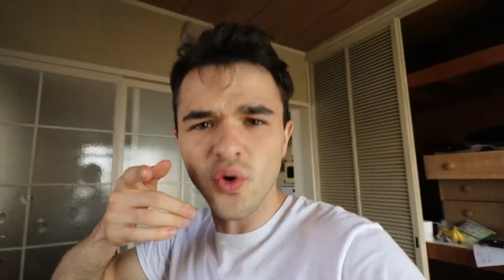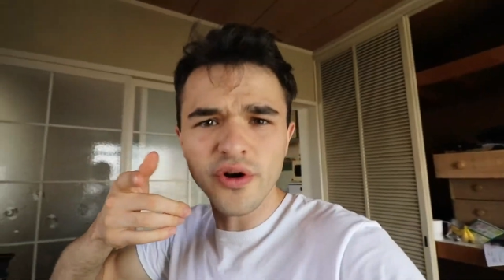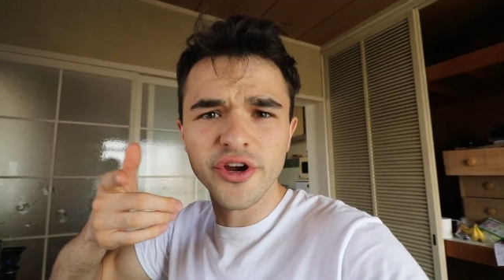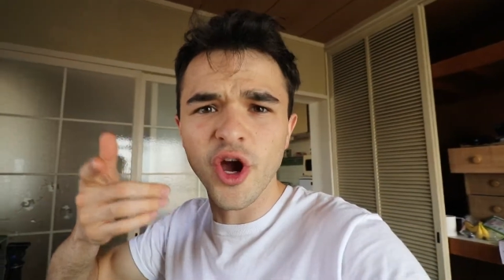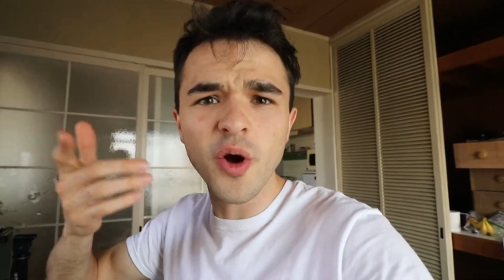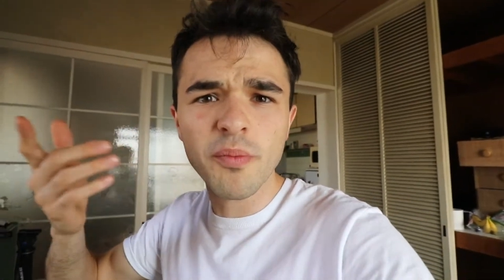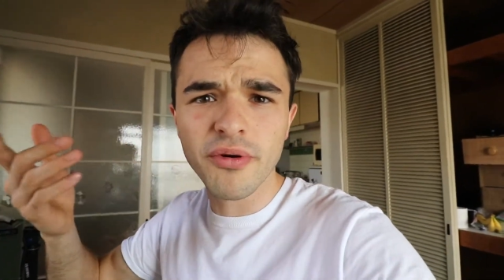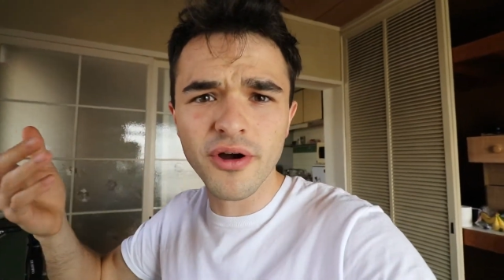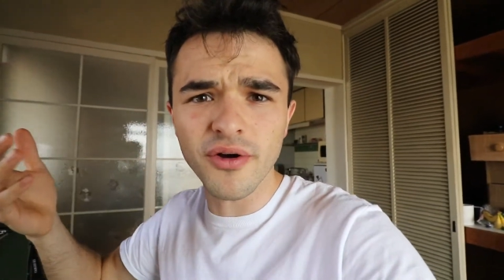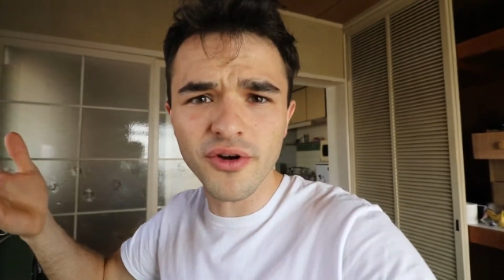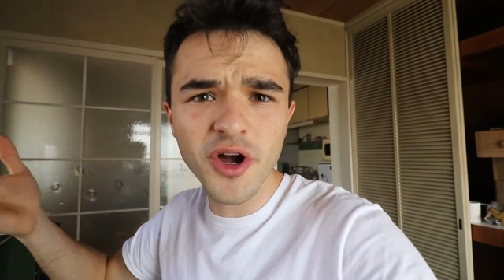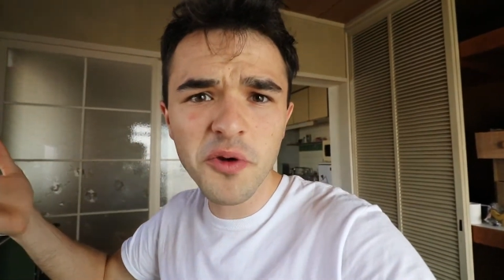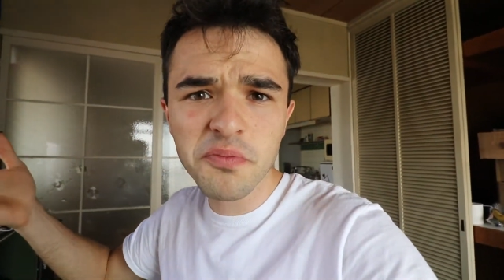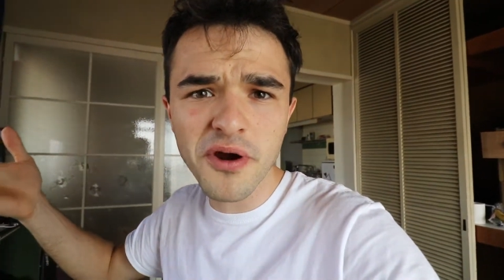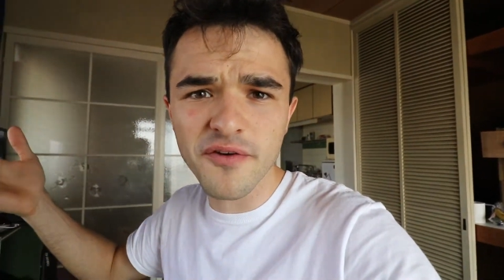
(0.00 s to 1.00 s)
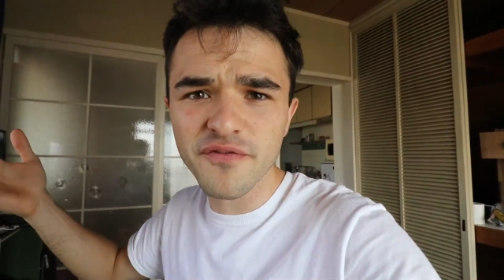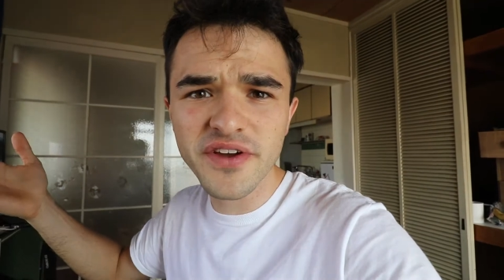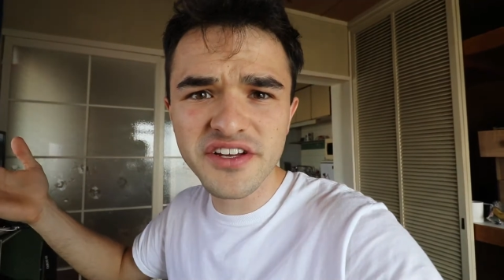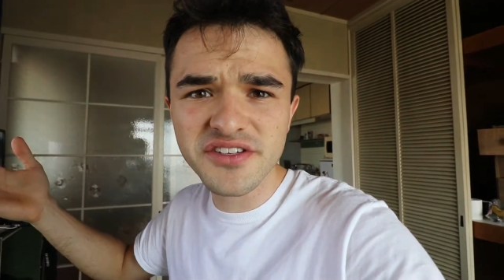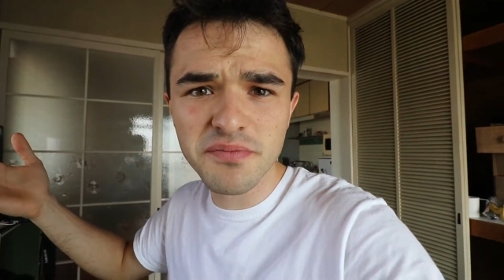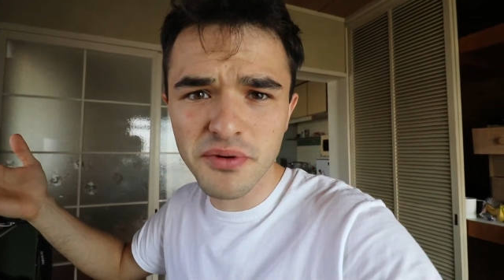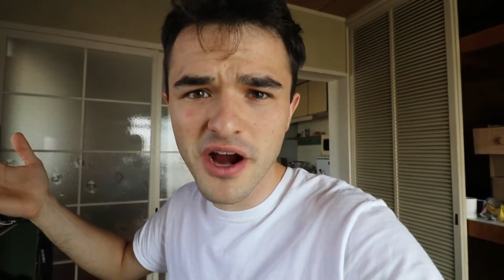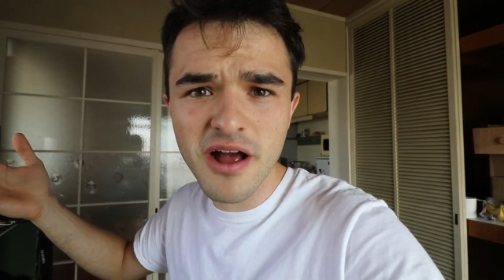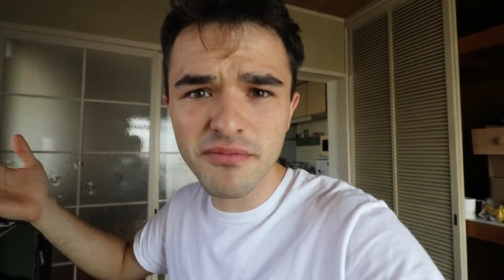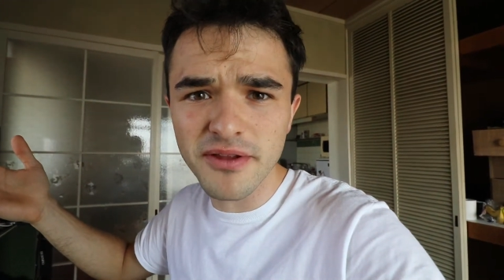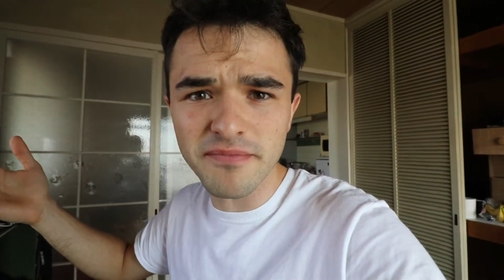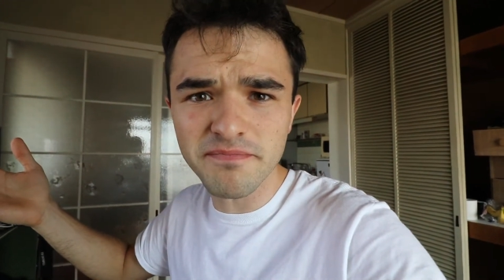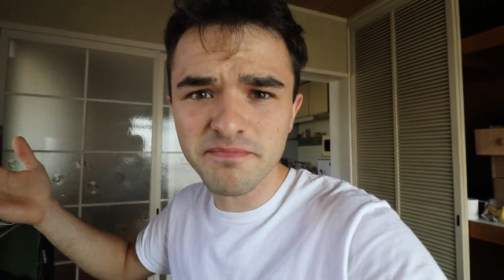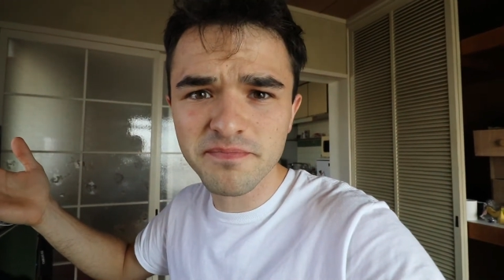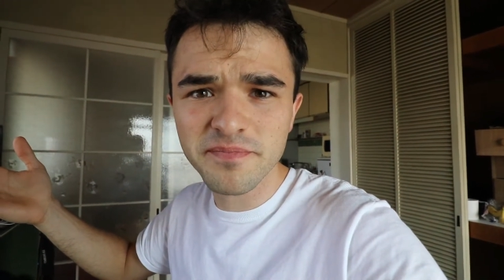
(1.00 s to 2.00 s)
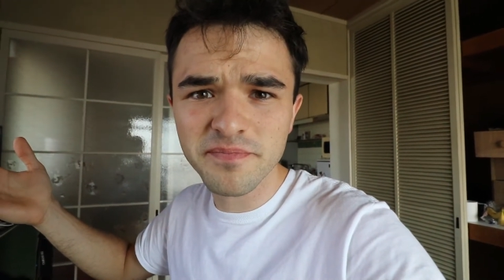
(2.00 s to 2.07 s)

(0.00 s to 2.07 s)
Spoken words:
Or GoPro. GoPro, fix the problem.